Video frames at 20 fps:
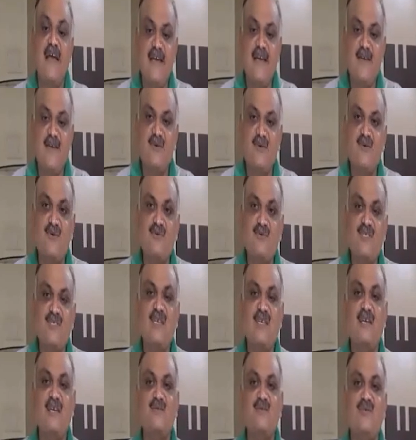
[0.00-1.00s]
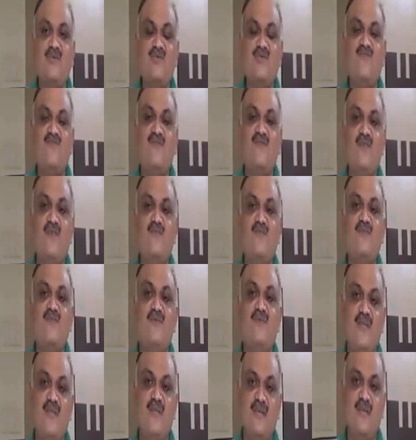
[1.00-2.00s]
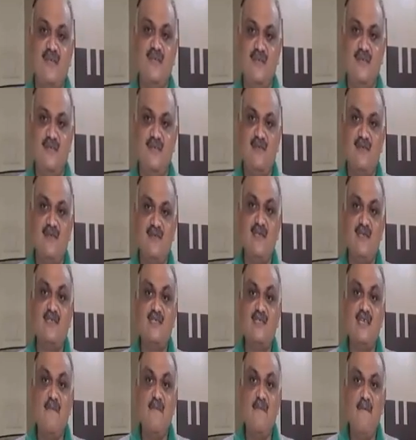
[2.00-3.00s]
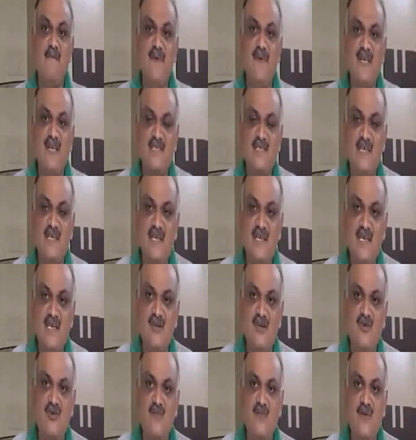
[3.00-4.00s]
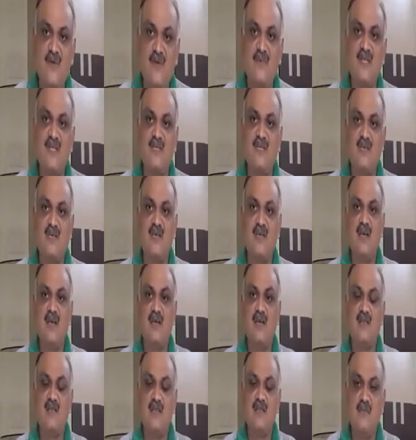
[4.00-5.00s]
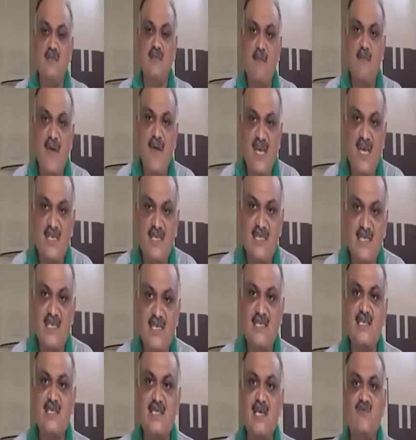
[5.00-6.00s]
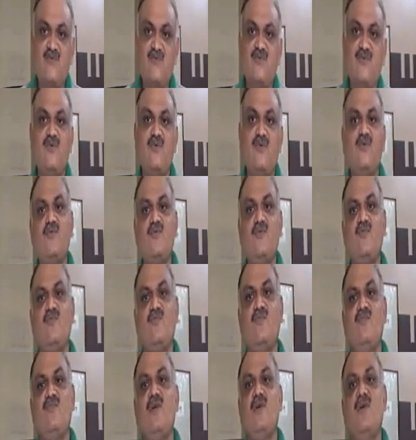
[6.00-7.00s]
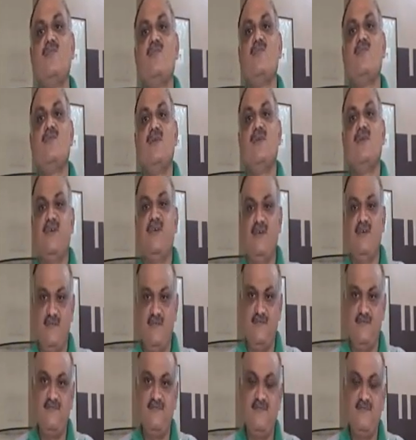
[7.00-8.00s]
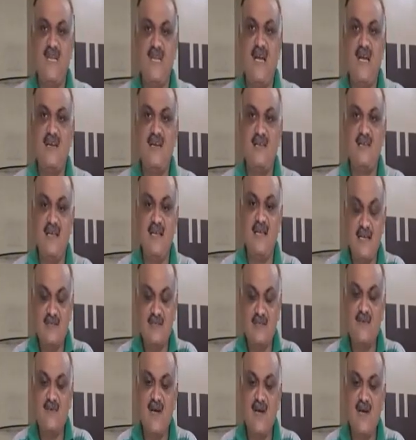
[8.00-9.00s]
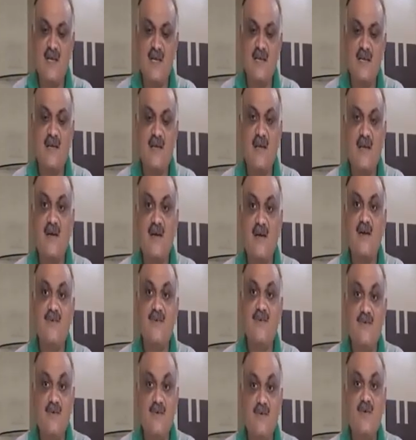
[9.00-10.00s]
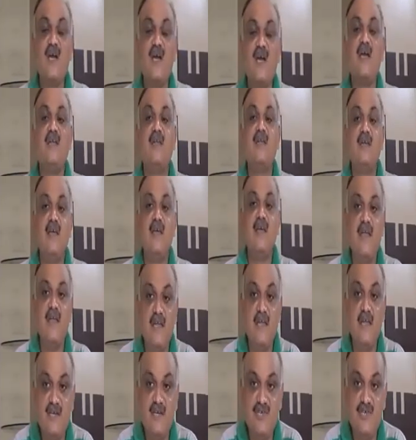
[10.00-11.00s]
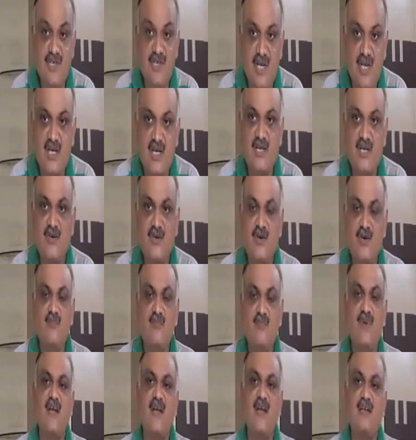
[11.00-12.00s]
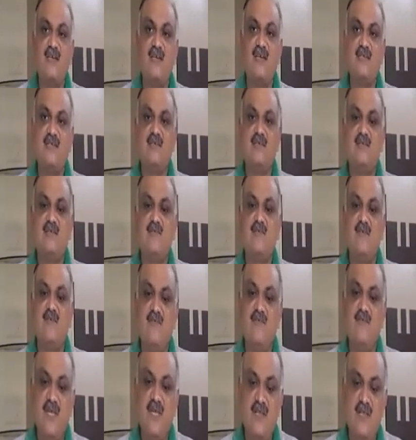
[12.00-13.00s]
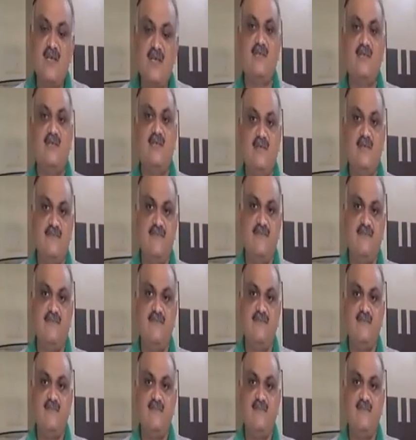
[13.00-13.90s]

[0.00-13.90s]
And Acute gives you firm footing. The simplicity in homeopathy, the basis gives you firm footing. And that's why you can initiate your practice with this.